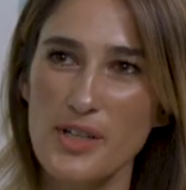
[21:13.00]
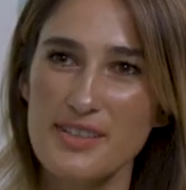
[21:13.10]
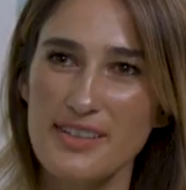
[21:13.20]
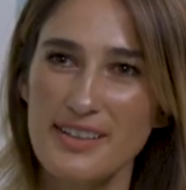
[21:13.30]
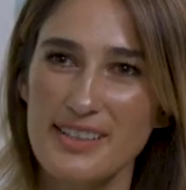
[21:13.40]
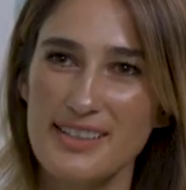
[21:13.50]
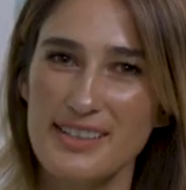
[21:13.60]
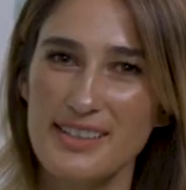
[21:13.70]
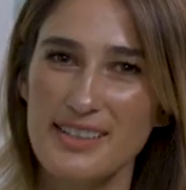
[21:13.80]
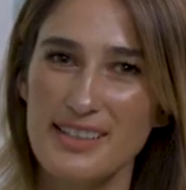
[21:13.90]
What do you think,
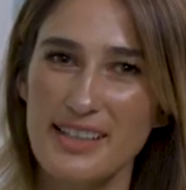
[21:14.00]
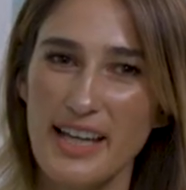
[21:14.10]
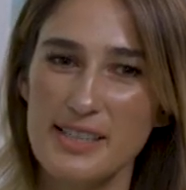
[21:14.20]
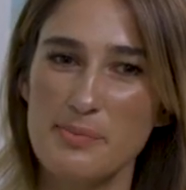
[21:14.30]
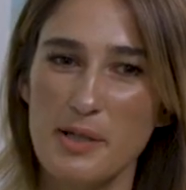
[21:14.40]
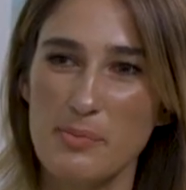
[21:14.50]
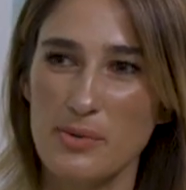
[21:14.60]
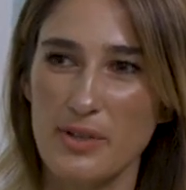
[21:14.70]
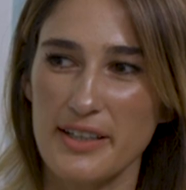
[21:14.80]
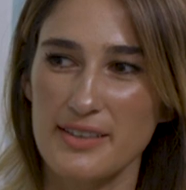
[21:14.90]
as
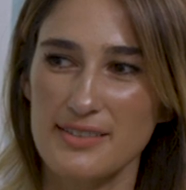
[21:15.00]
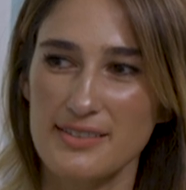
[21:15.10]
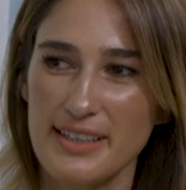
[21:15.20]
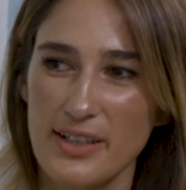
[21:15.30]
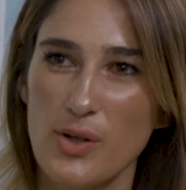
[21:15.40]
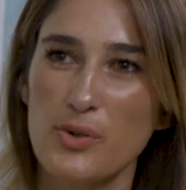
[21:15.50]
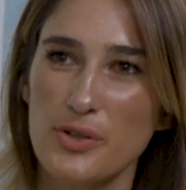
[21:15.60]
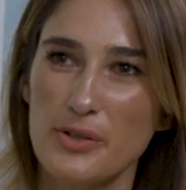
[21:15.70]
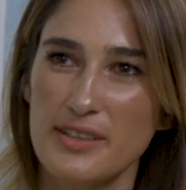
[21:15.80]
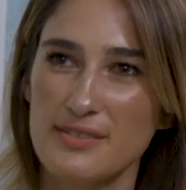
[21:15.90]
people like get
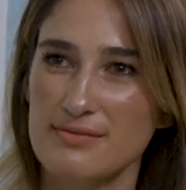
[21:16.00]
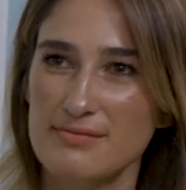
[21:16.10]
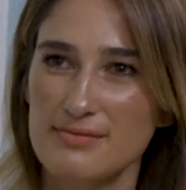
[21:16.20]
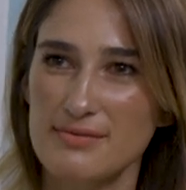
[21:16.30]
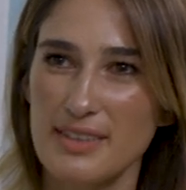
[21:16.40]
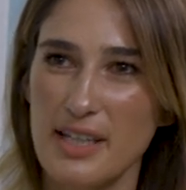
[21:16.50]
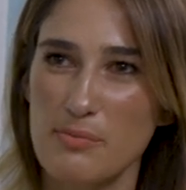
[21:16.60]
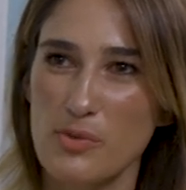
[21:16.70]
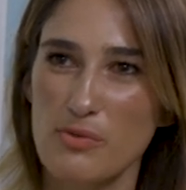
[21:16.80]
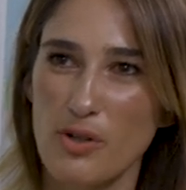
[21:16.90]
older and
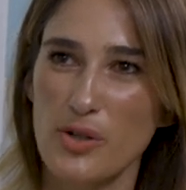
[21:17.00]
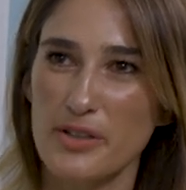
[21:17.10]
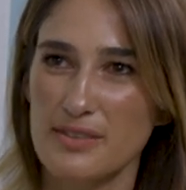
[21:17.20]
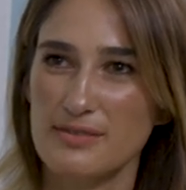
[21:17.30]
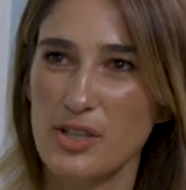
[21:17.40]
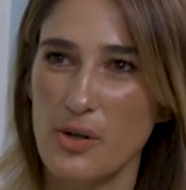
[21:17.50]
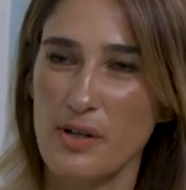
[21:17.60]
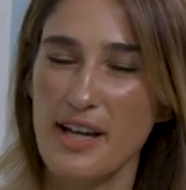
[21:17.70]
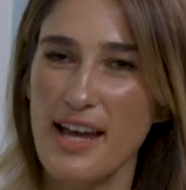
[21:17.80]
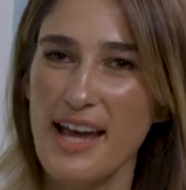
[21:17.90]
move on and
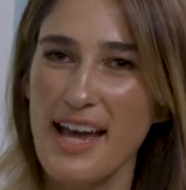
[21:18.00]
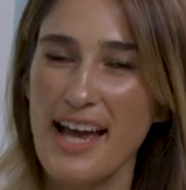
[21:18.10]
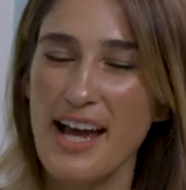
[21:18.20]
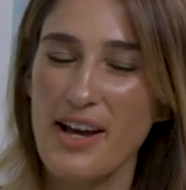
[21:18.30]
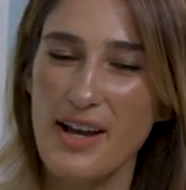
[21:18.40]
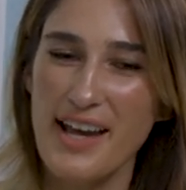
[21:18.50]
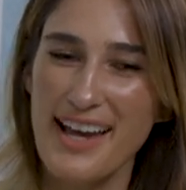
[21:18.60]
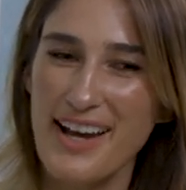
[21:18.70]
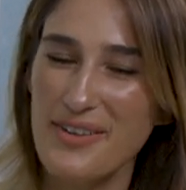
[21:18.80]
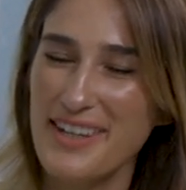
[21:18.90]
go,
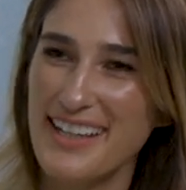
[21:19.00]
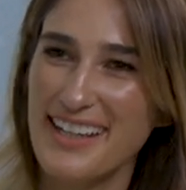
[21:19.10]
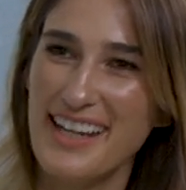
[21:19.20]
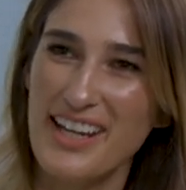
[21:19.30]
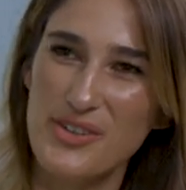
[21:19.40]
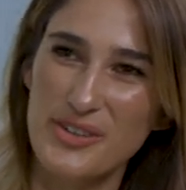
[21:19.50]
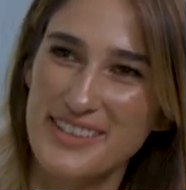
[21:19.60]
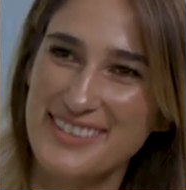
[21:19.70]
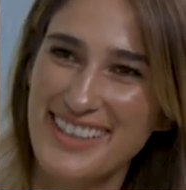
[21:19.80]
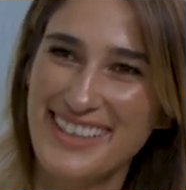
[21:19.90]
how are they going to handle
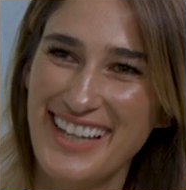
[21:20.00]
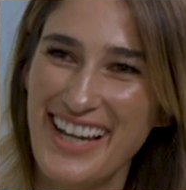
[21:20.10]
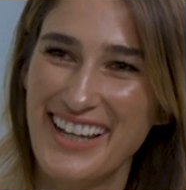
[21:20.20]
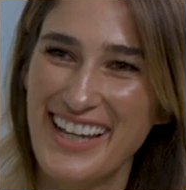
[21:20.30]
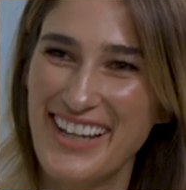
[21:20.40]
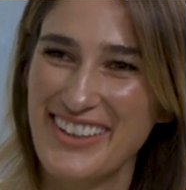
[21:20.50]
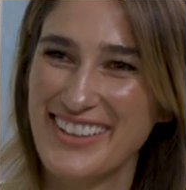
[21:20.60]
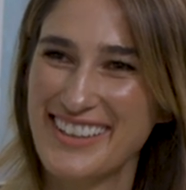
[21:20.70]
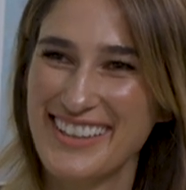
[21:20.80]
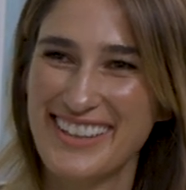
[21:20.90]
it? How do
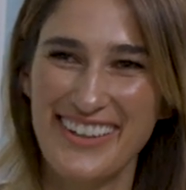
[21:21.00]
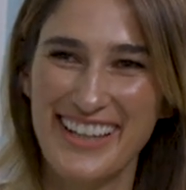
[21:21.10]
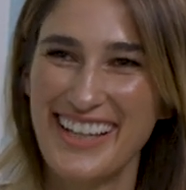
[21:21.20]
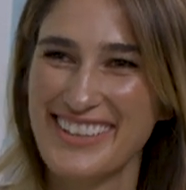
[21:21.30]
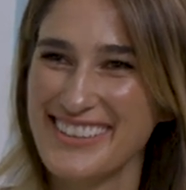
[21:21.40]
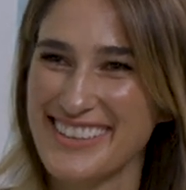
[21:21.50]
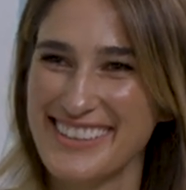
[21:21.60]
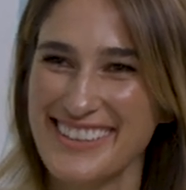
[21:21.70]
you think they'll handle it?